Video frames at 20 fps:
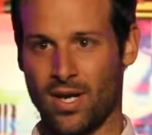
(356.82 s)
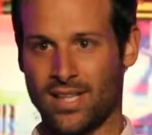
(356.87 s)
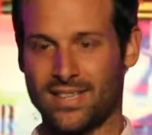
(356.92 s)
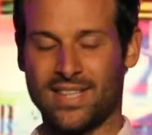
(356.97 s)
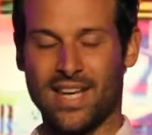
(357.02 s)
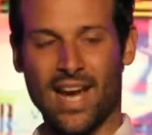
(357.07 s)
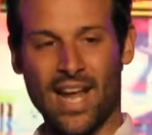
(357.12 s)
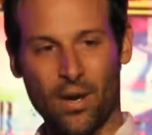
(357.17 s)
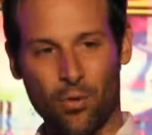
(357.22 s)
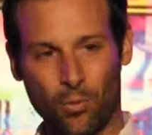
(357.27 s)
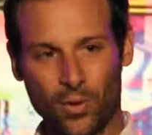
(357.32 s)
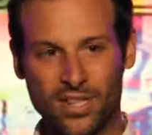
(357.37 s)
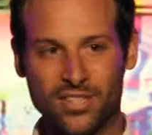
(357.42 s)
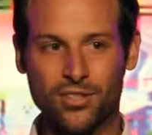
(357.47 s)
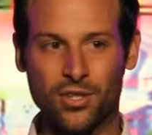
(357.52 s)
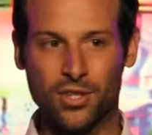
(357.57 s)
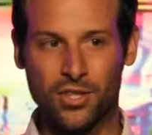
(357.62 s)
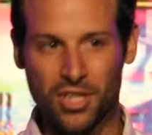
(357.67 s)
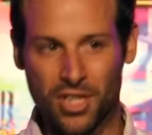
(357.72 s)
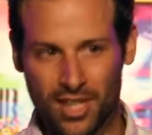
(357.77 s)
Is that, and
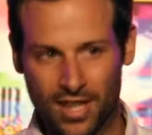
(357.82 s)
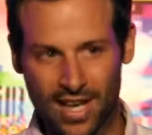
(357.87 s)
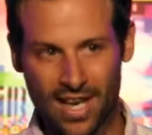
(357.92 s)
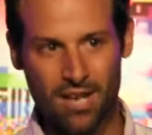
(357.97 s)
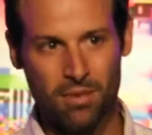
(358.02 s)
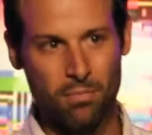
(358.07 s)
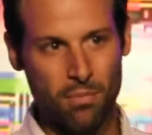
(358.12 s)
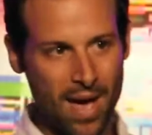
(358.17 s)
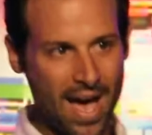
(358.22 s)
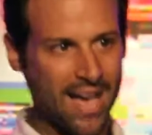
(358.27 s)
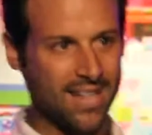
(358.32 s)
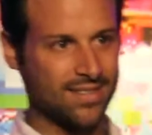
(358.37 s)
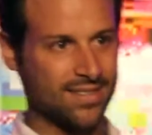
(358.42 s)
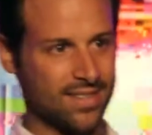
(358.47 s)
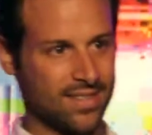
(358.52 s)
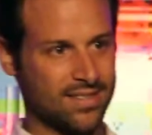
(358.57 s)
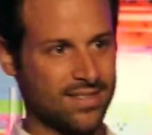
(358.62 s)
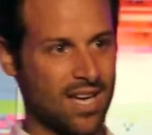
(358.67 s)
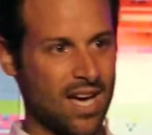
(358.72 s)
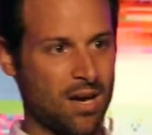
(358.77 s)
research again backs
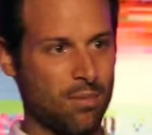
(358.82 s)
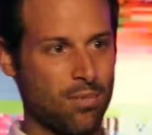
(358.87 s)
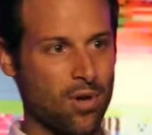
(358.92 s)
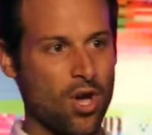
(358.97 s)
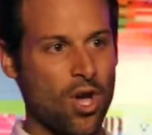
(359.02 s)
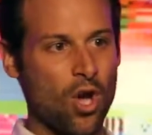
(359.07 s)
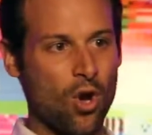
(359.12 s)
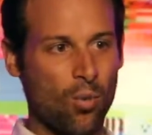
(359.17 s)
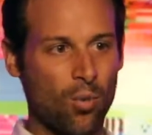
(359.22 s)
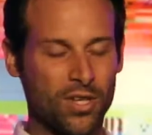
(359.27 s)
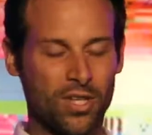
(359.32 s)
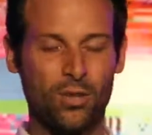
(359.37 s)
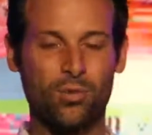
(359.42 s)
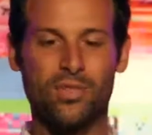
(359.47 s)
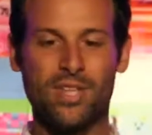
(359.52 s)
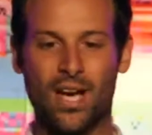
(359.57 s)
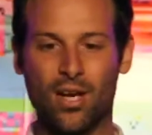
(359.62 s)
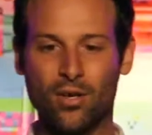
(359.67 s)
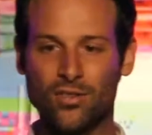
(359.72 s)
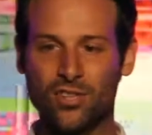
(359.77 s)
this up. When you
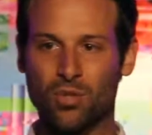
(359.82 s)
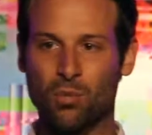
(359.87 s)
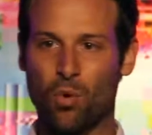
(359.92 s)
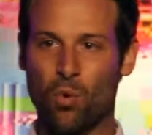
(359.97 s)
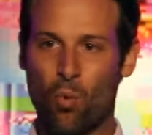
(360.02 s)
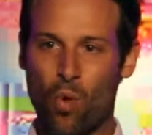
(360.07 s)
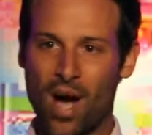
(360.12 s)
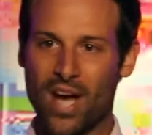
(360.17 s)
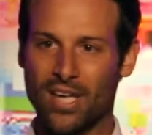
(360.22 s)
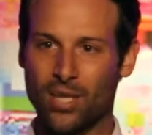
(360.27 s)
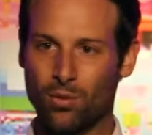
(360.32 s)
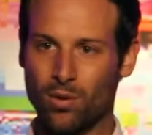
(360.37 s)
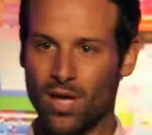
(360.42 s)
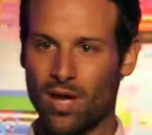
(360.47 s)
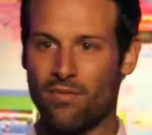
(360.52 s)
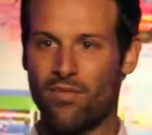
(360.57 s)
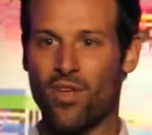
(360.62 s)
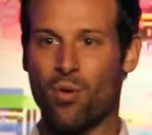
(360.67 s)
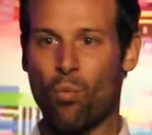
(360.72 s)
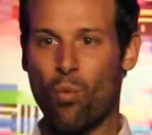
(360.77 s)
tell someone why you
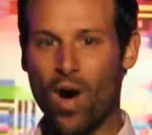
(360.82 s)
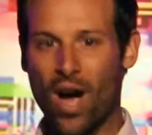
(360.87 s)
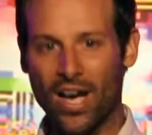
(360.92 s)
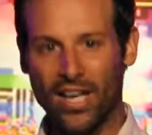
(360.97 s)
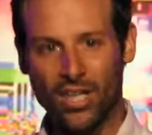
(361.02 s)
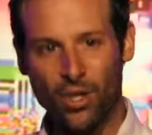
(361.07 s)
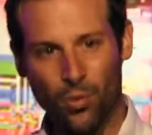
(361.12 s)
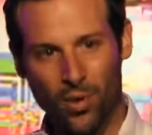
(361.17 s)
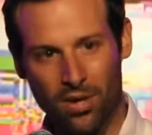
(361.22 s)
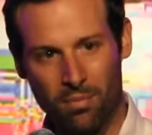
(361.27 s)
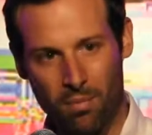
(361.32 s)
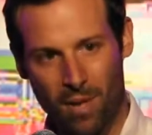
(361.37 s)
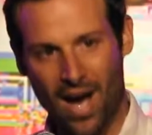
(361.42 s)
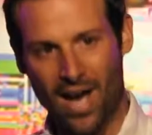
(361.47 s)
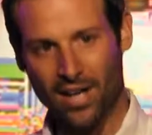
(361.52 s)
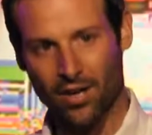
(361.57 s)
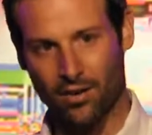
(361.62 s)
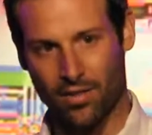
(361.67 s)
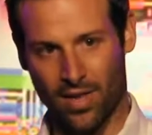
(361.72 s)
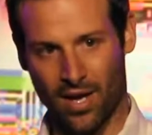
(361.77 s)
love them, why you
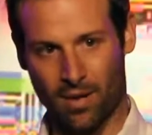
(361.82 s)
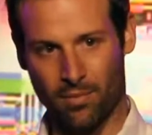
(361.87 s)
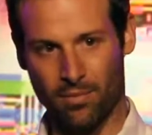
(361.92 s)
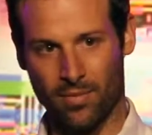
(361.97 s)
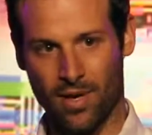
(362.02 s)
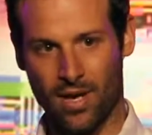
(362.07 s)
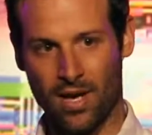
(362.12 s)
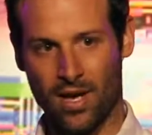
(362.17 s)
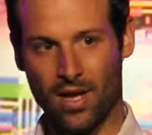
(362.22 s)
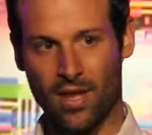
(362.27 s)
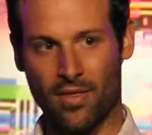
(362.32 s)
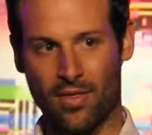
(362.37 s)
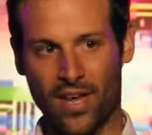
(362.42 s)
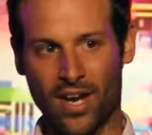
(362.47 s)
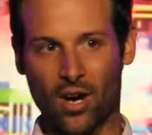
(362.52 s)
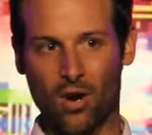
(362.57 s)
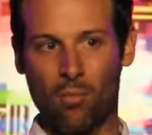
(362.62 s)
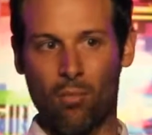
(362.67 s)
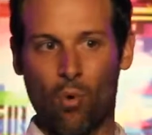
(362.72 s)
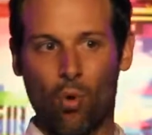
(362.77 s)
admire them,
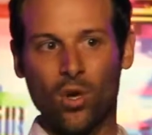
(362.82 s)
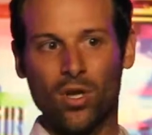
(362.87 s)
they are